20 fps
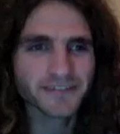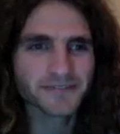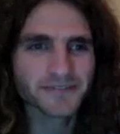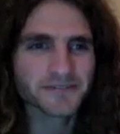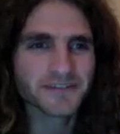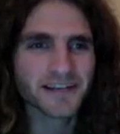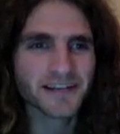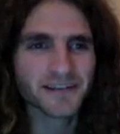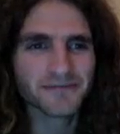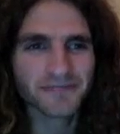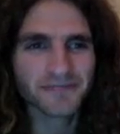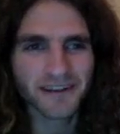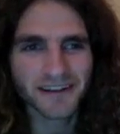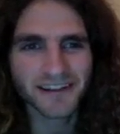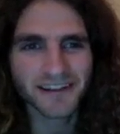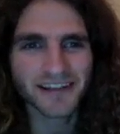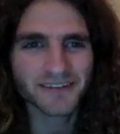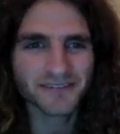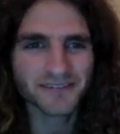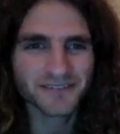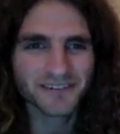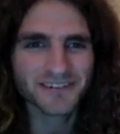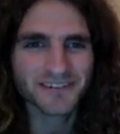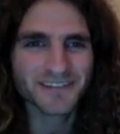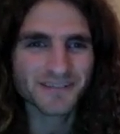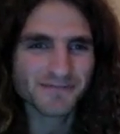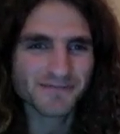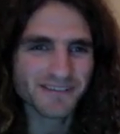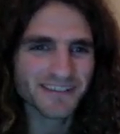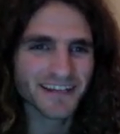It was kind of funny how we were
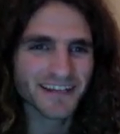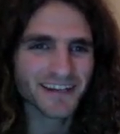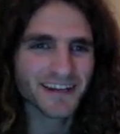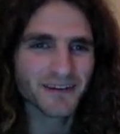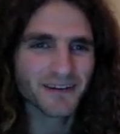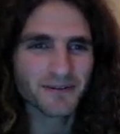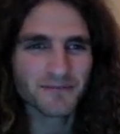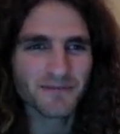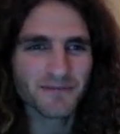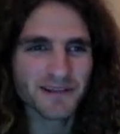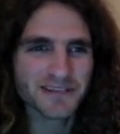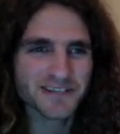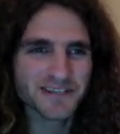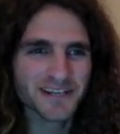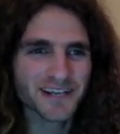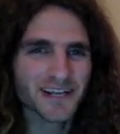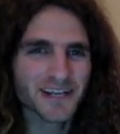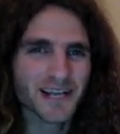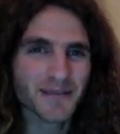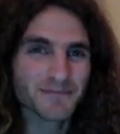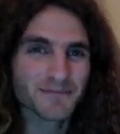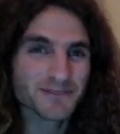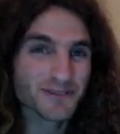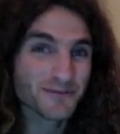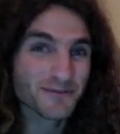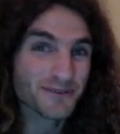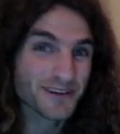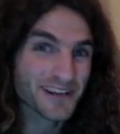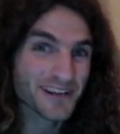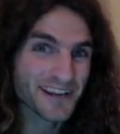talking about that. I won't mention any names,
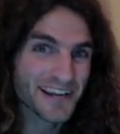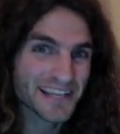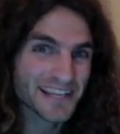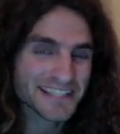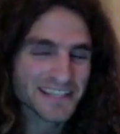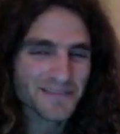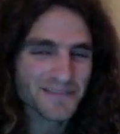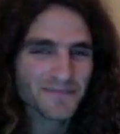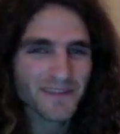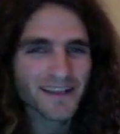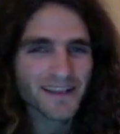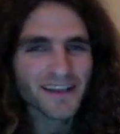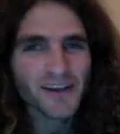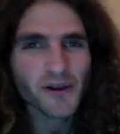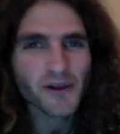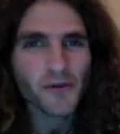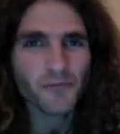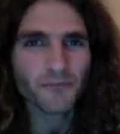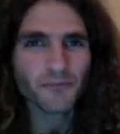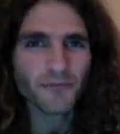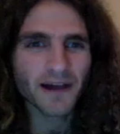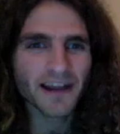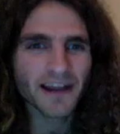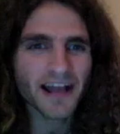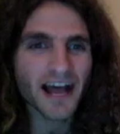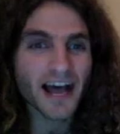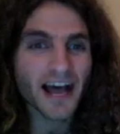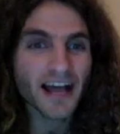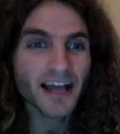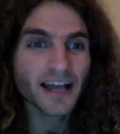don't worry, guys. But
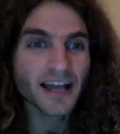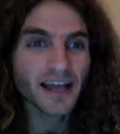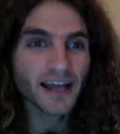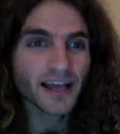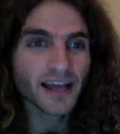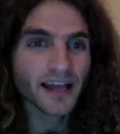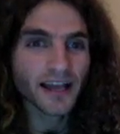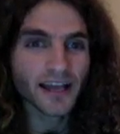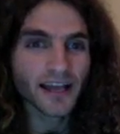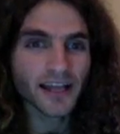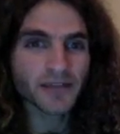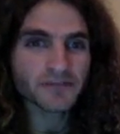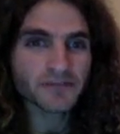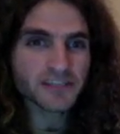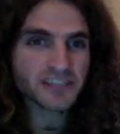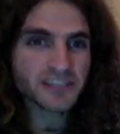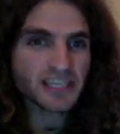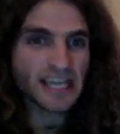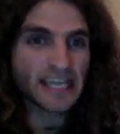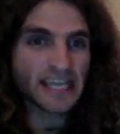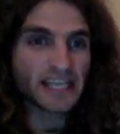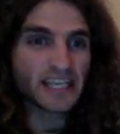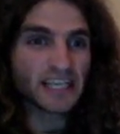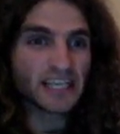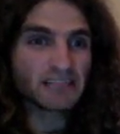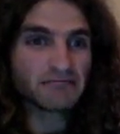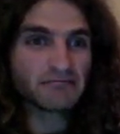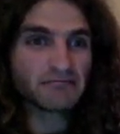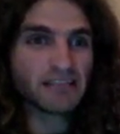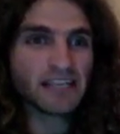it was just like
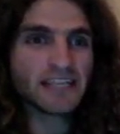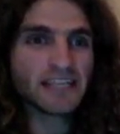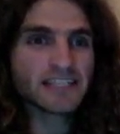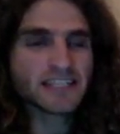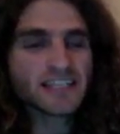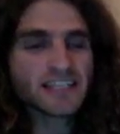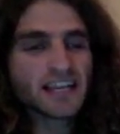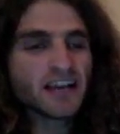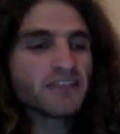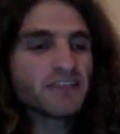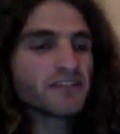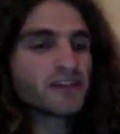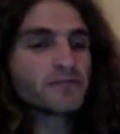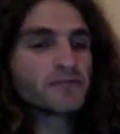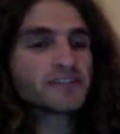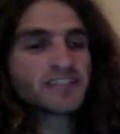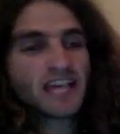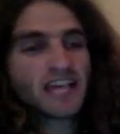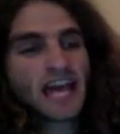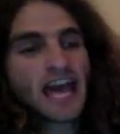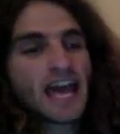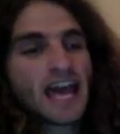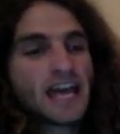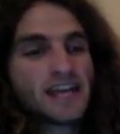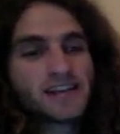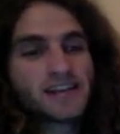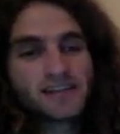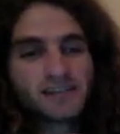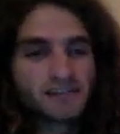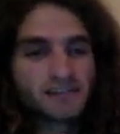easy. It's like, oh, there was the
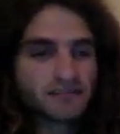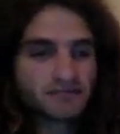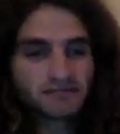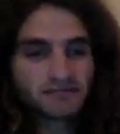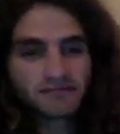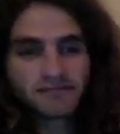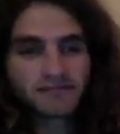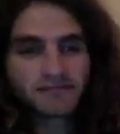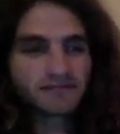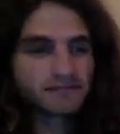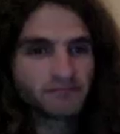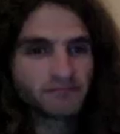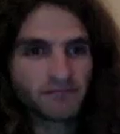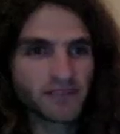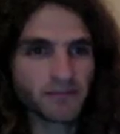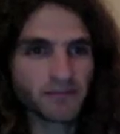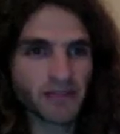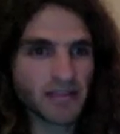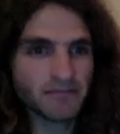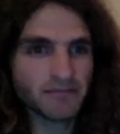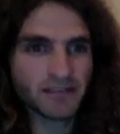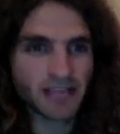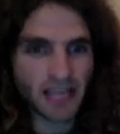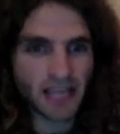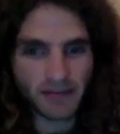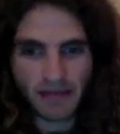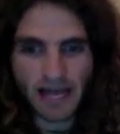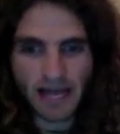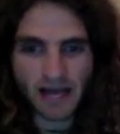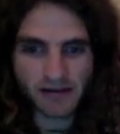head, and the baby
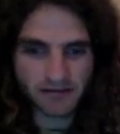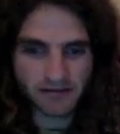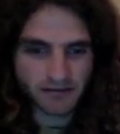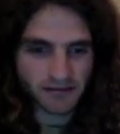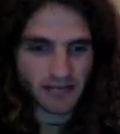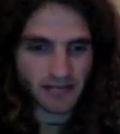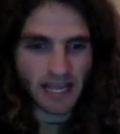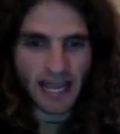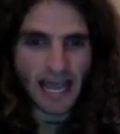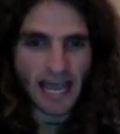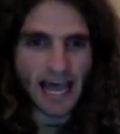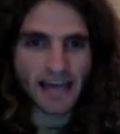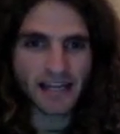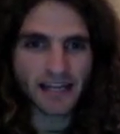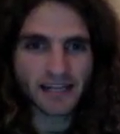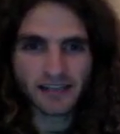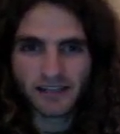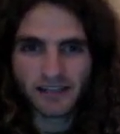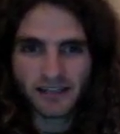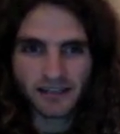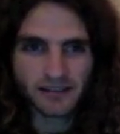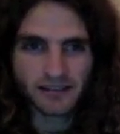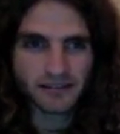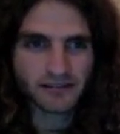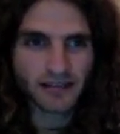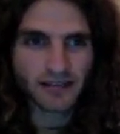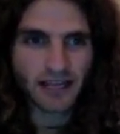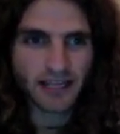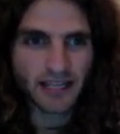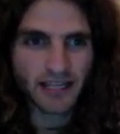came out, and I had it,
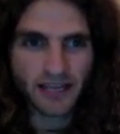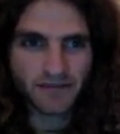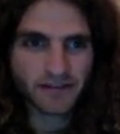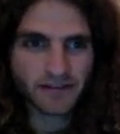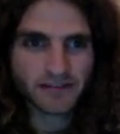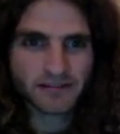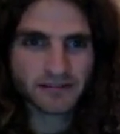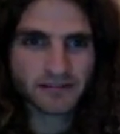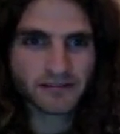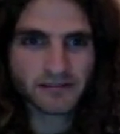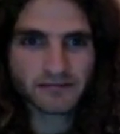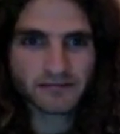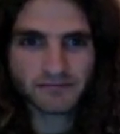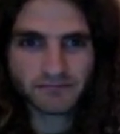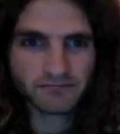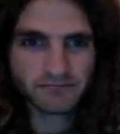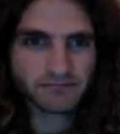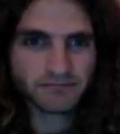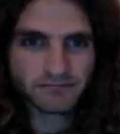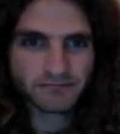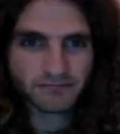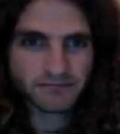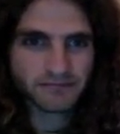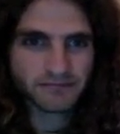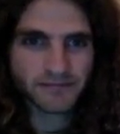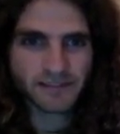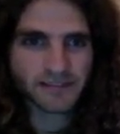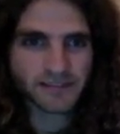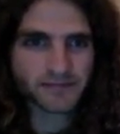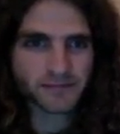and I gave it to
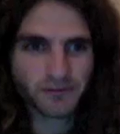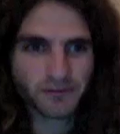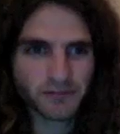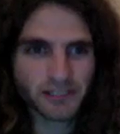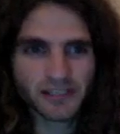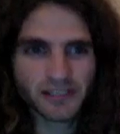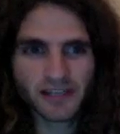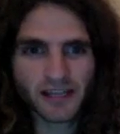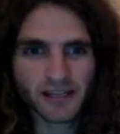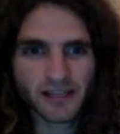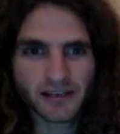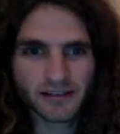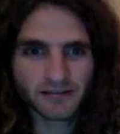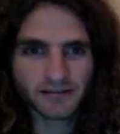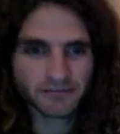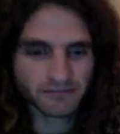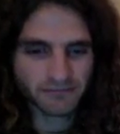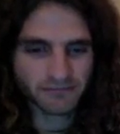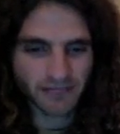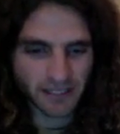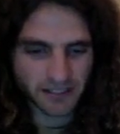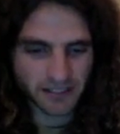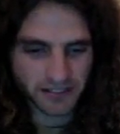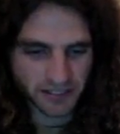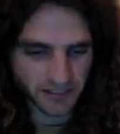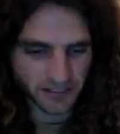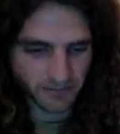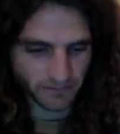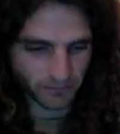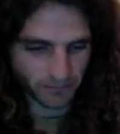this woman, and then
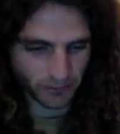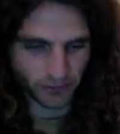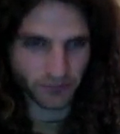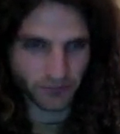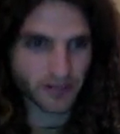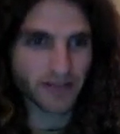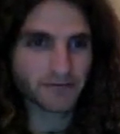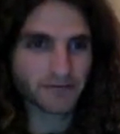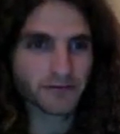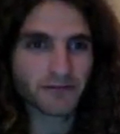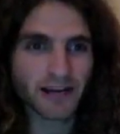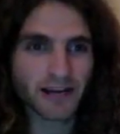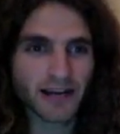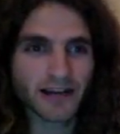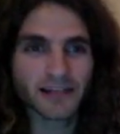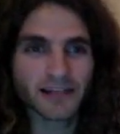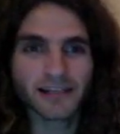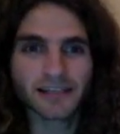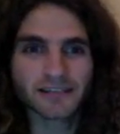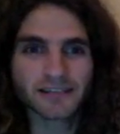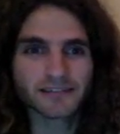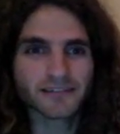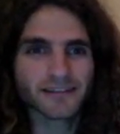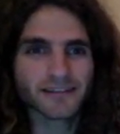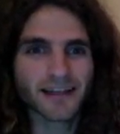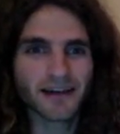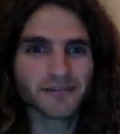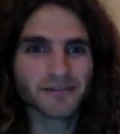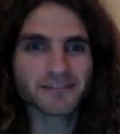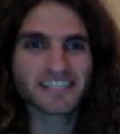she pooed everywhere,
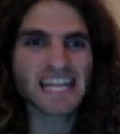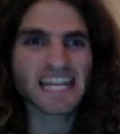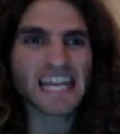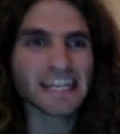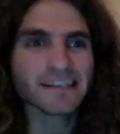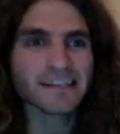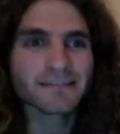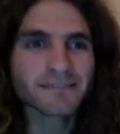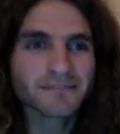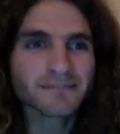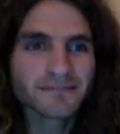and that was it.